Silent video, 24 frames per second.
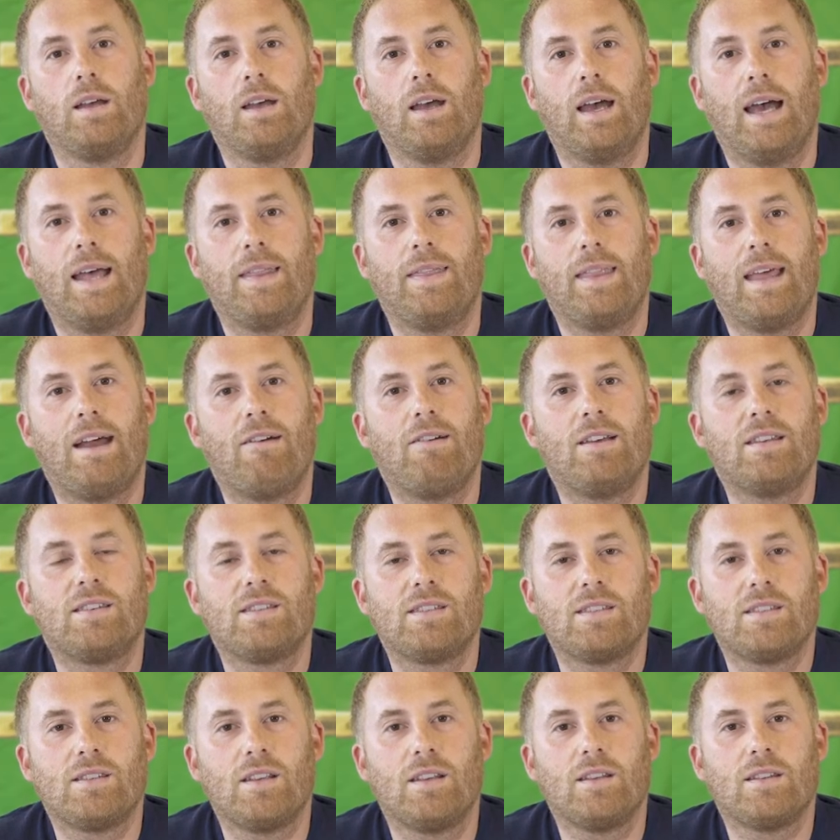And there
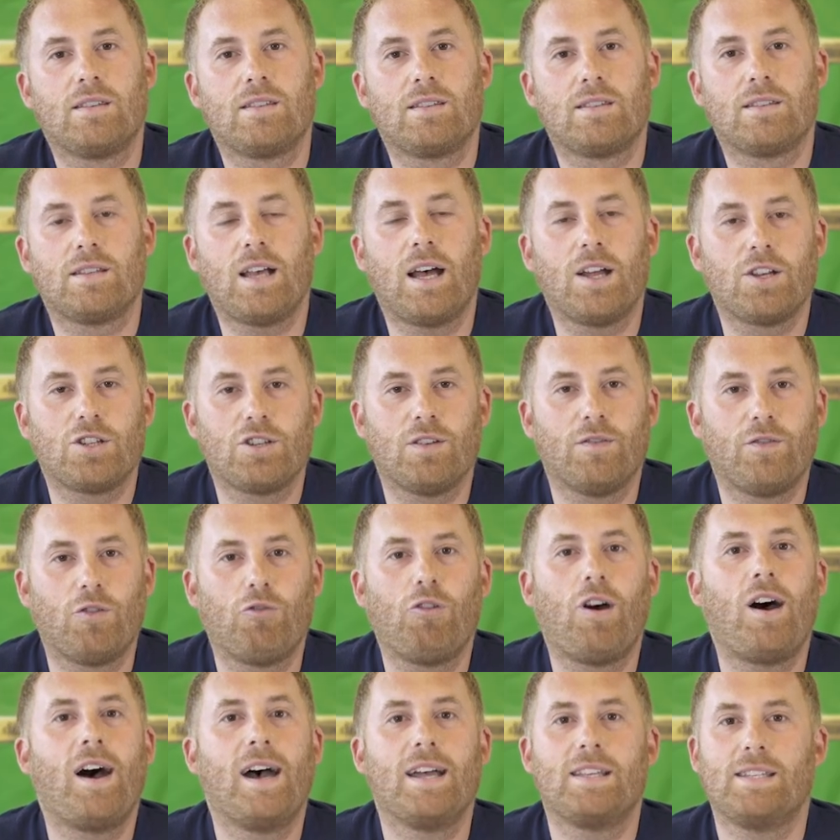is such a
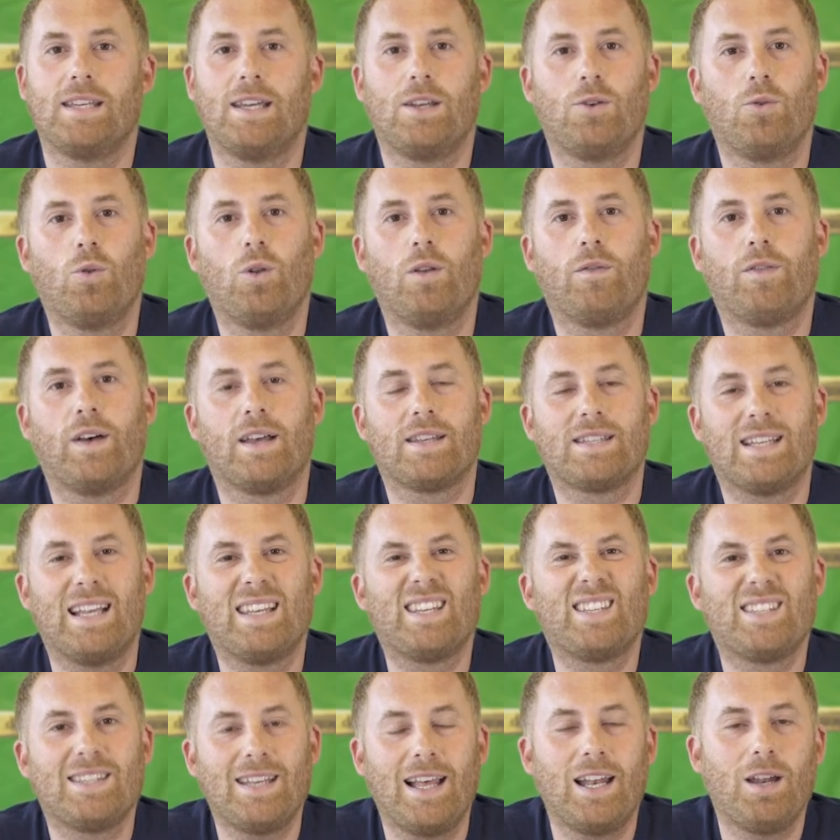variety in all of us. Let's
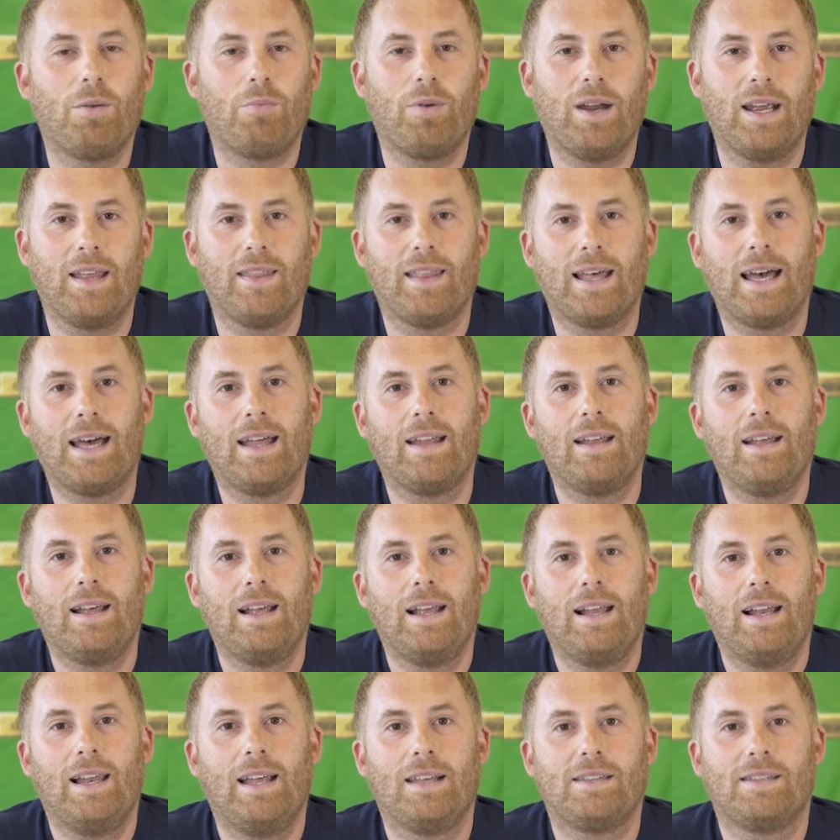celebrate that.
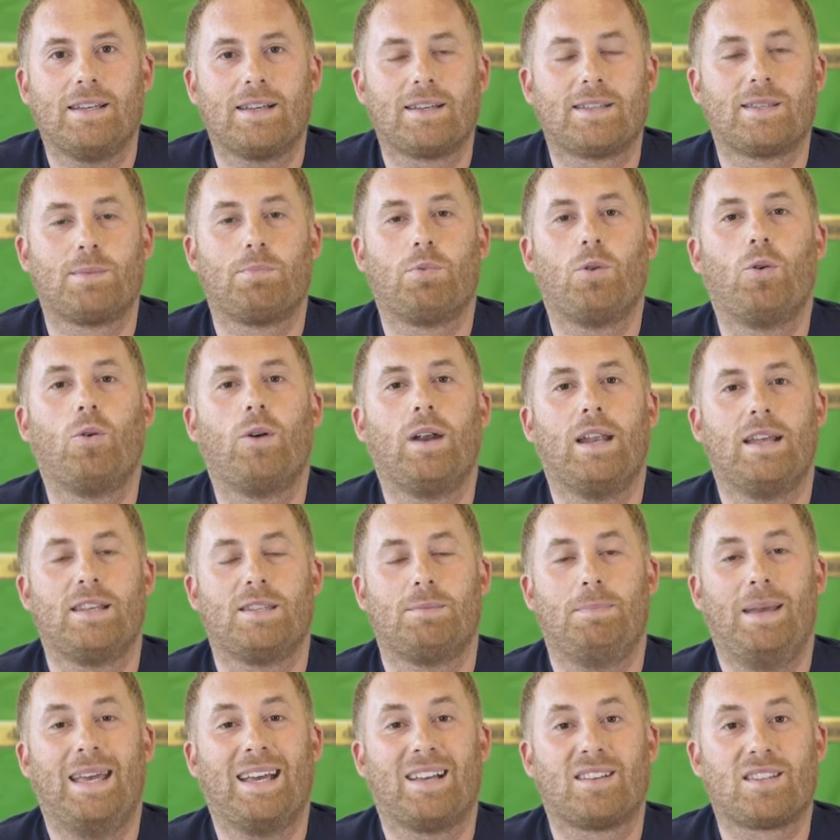Let's explore it. Let's
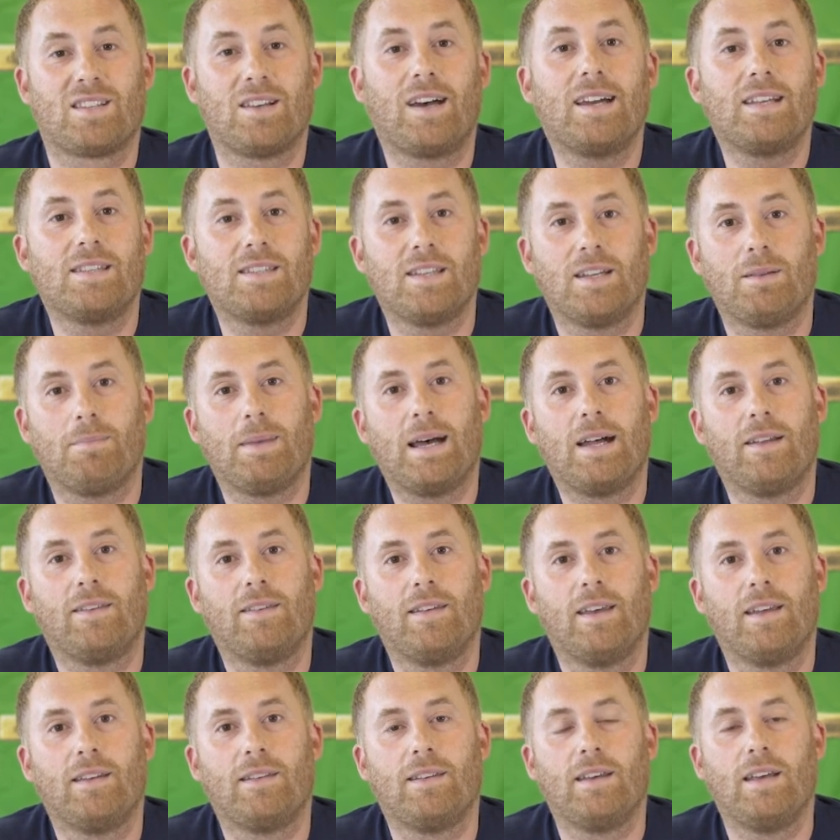be excited about
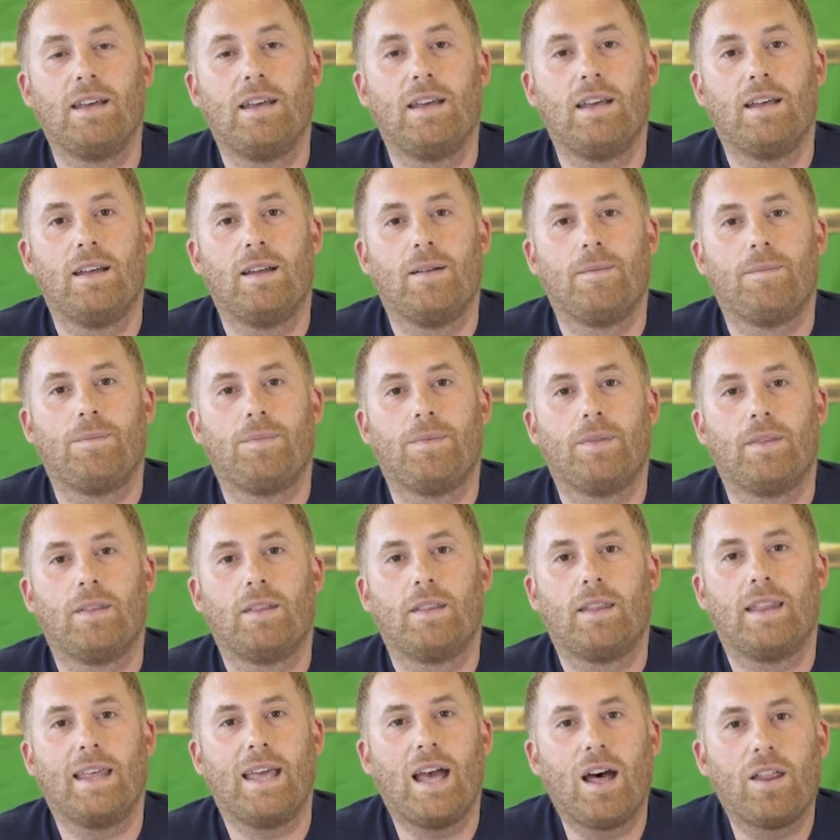it.
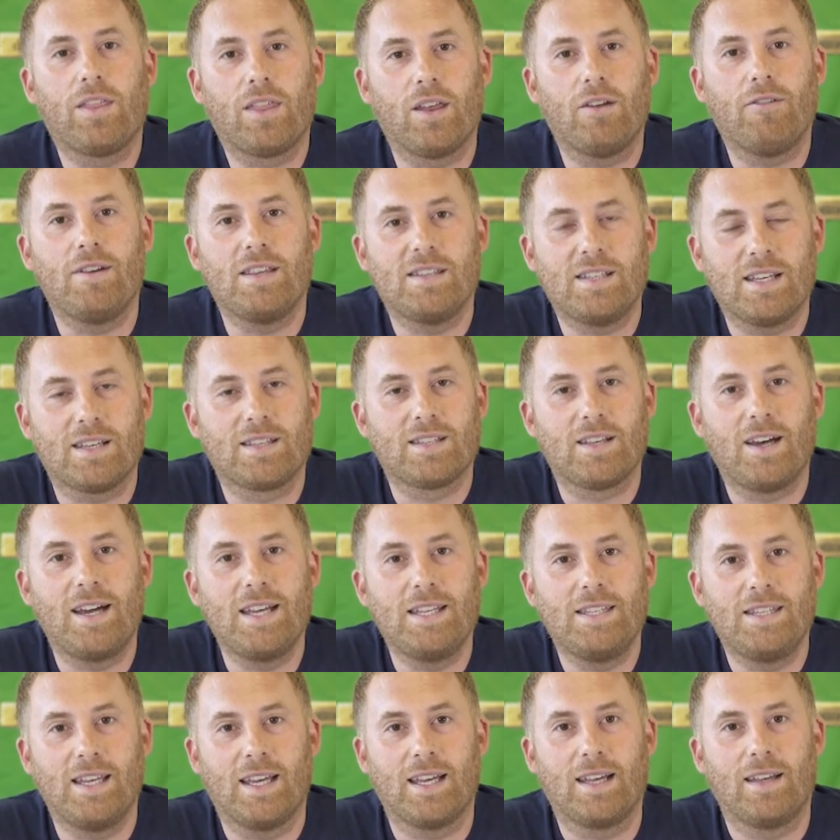The other is
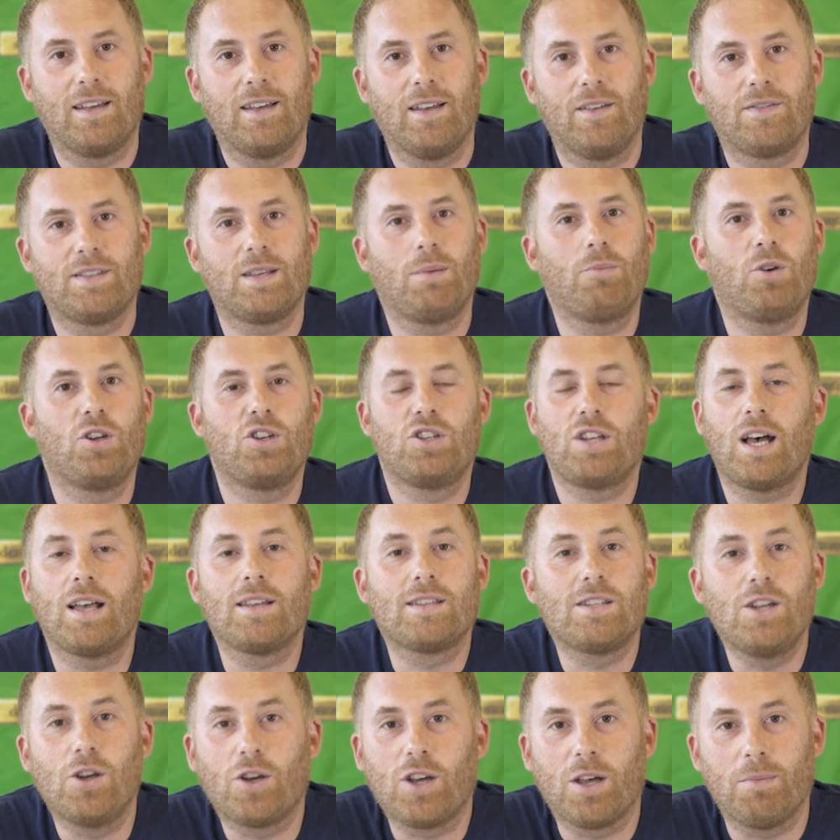exciting. If someone
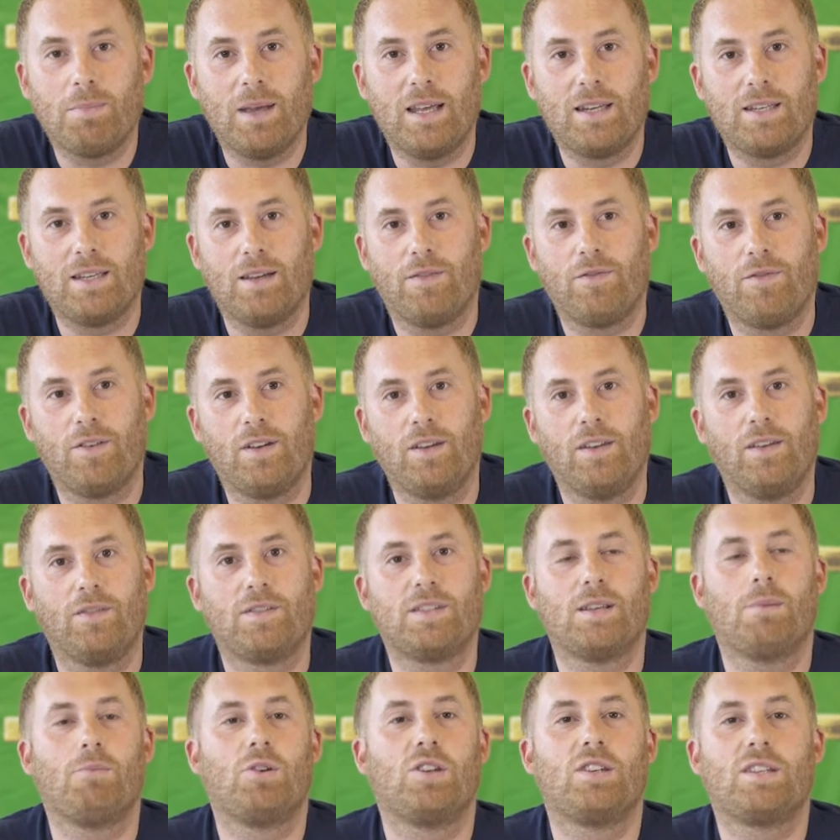does look a bit different, if
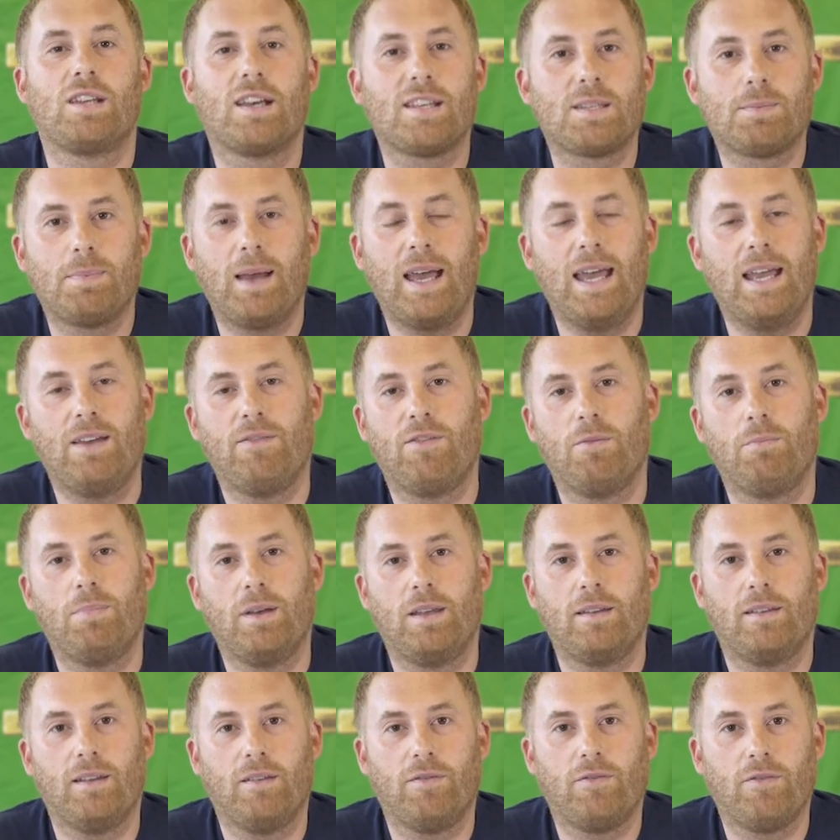someone does behave a
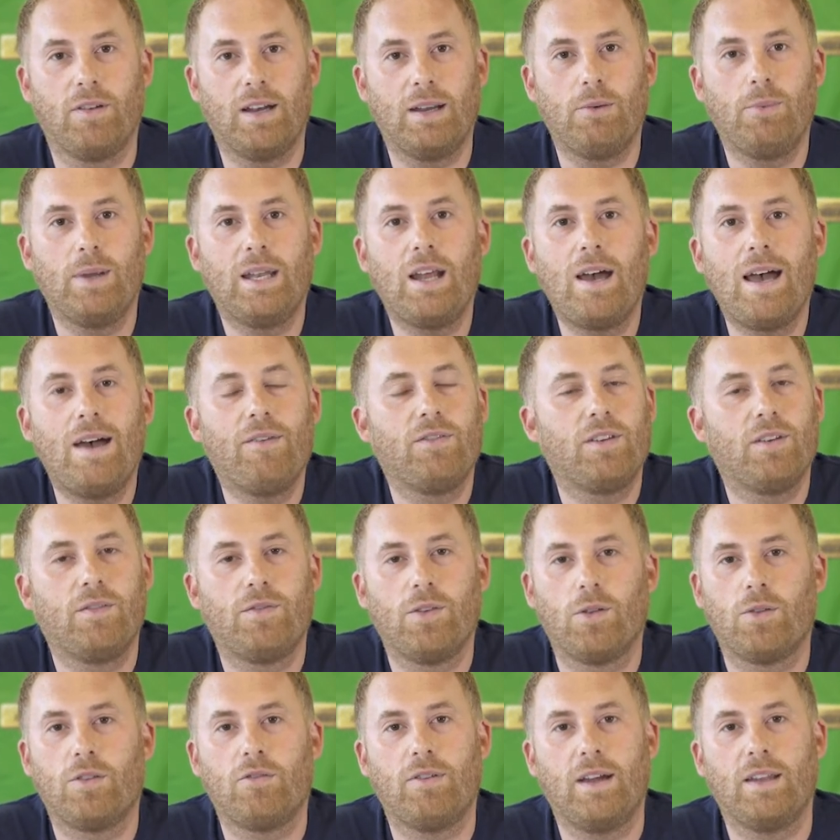bit differently, we don't have to
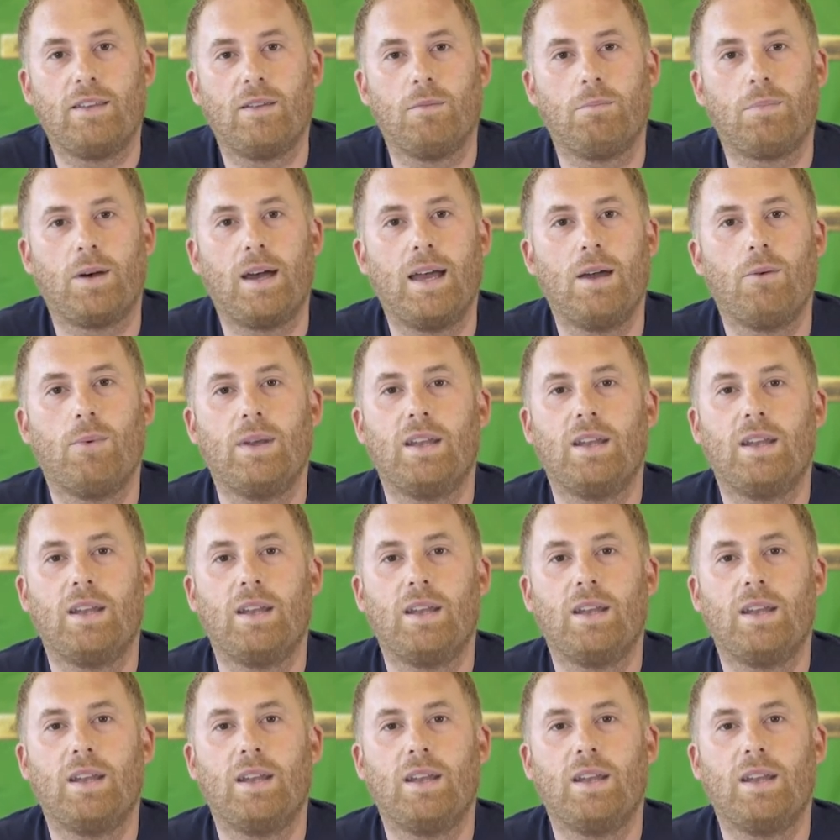feel threatened by it.